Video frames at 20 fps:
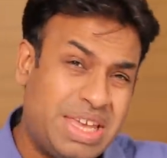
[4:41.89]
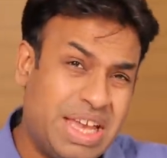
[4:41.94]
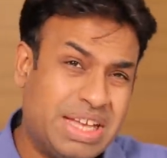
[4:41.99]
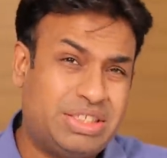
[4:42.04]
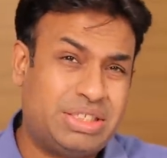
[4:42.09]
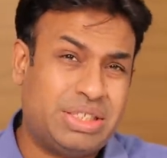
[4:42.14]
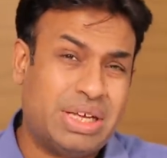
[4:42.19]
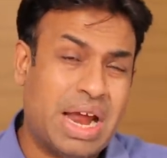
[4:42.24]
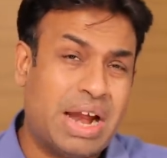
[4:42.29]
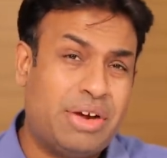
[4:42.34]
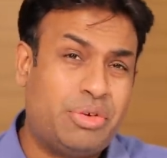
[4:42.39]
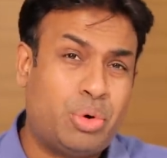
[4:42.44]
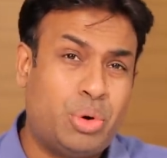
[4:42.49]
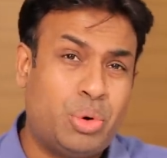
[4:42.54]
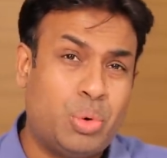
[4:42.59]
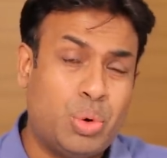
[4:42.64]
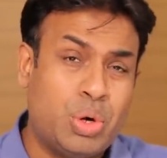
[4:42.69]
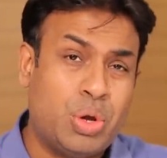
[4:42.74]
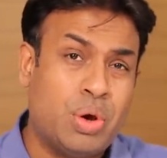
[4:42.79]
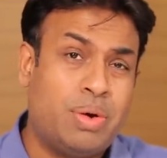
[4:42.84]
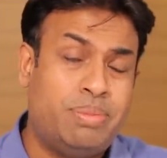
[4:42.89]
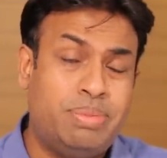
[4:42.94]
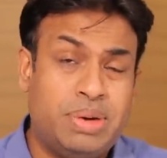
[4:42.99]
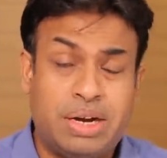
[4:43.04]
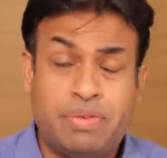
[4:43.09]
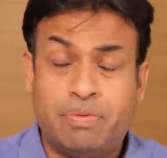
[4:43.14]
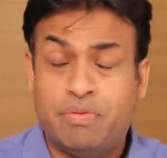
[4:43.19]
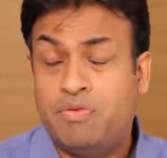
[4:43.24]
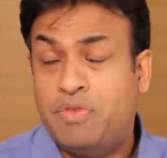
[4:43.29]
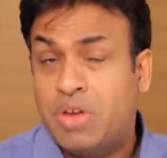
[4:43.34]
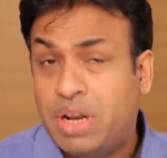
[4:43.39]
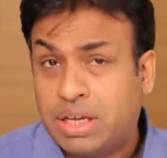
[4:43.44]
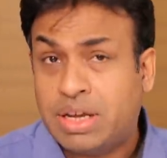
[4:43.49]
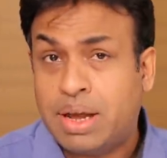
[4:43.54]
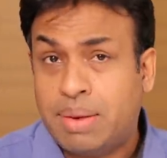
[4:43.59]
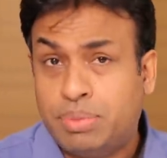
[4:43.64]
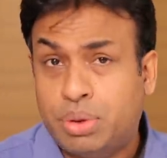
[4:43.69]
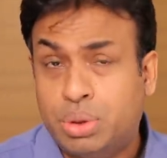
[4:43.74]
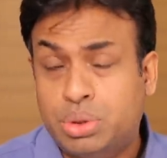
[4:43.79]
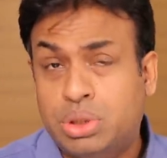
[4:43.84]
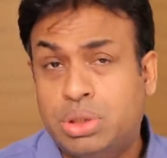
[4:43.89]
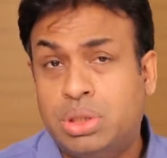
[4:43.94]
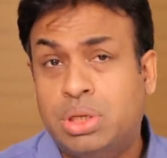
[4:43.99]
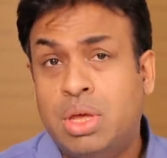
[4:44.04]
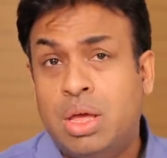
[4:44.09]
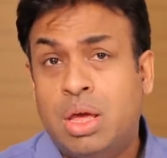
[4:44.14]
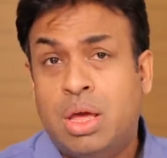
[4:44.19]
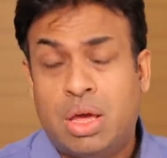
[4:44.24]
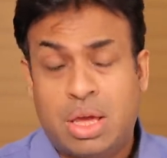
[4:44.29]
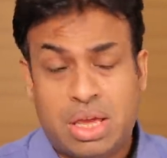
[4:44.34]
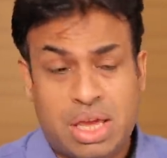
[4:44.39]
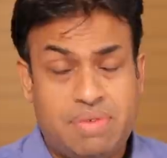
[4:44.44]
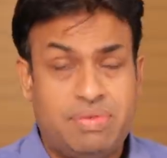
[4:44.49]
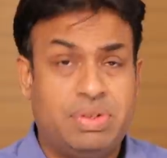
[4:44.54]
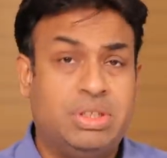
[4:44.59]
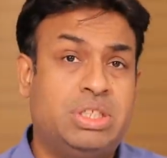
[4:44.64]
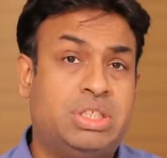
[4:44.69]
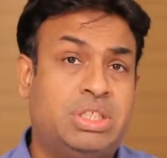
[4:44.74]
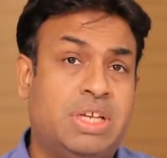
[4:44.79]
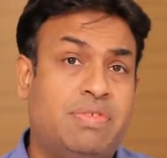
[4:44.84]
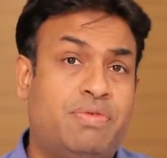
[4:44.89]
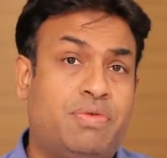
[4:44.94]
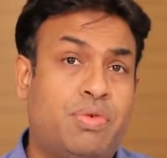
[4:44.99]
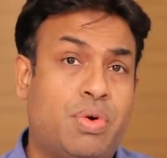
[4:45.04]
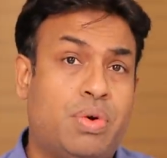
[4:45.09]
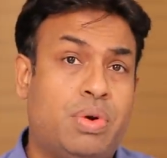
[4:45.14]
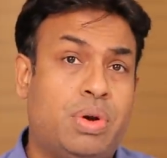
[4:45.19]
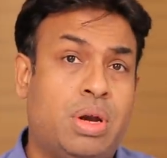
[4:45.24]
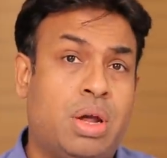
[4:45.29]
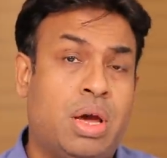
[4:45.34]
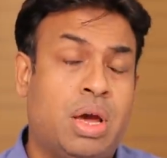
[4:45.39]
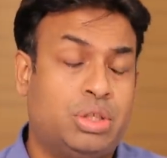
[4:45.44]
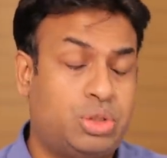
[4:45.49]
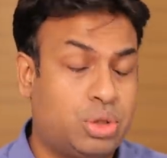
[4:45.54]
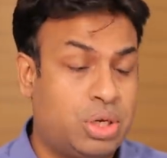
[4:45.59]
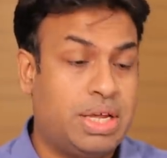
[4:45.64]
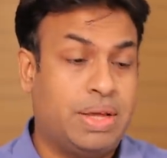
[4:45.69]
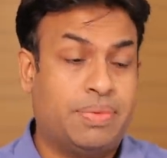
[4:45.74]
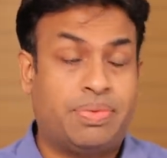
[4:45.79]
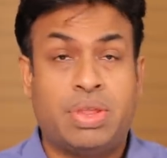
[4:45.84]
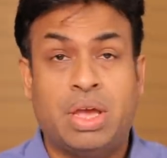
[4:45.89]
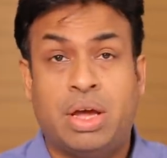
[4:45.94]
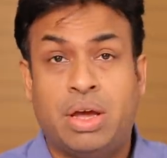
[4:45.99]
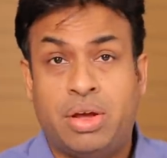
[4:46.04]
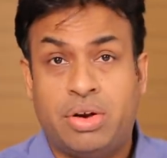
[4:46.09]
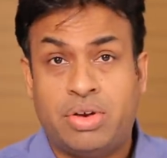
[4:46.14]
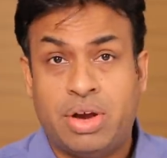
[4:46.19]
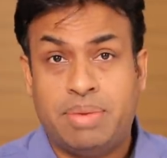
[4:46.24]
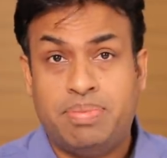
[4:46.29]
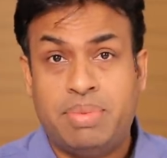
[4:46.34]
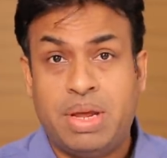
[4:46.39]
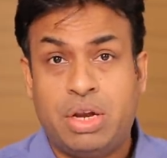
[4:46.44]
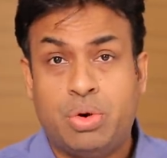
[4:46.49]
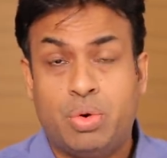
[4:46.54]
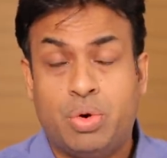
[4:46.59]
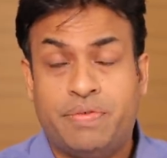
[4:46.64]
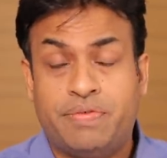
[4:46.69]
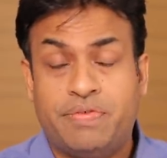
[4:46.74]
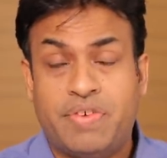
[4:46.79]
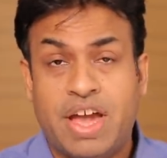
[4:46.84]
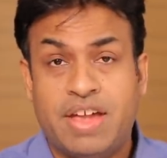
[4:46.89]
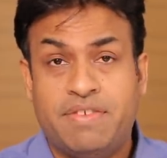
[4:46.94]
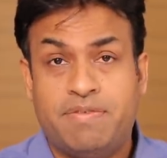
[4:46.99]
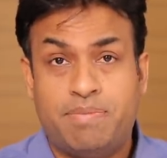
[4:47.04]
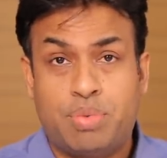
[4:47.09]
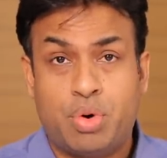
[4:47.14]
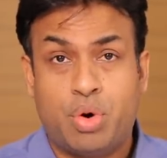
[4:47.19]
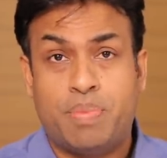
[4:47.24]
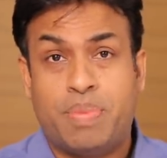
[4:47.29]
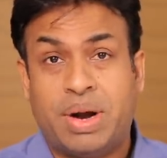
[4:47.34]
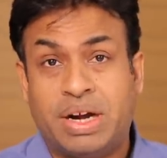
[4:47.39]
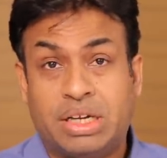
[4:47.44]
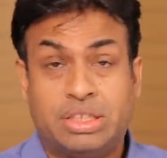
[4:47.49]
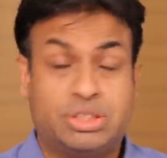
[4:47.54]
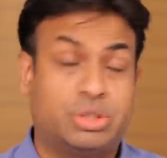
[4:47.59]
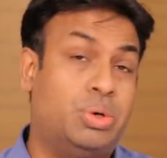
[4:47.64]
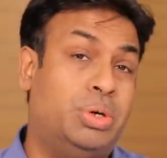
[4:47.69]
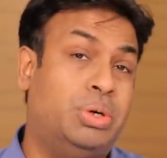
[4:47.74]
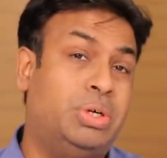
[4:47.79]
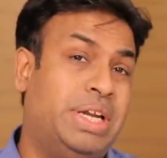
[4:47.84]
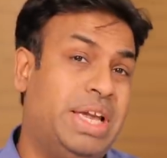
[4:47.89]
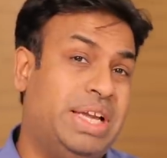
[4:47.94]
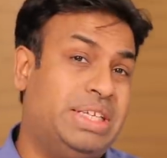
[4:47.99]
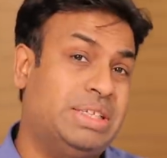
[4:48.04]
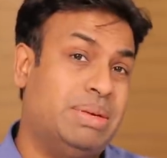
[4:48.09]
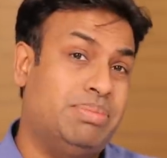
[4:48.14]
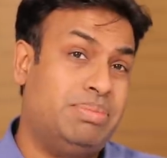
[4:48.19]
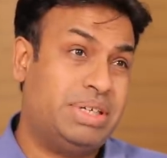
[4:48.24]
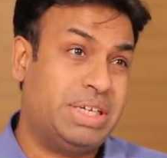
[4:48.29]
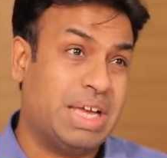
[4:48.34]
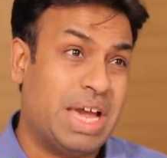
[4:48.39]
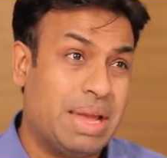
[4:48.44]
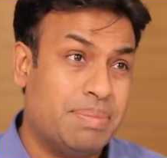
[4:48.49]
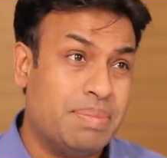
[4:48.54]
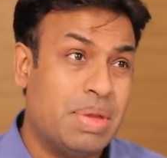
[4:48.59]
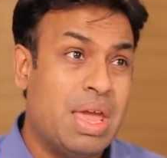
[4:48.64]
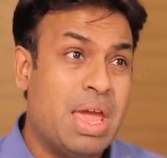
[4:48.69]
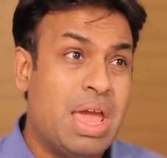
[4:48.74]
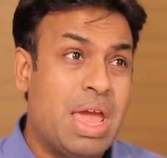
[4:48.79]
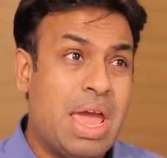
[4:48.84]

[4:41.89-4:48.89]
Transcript: Yes, the Android Oreo update will come to the the Redmi Note 5 Pro, but it's going to take some time.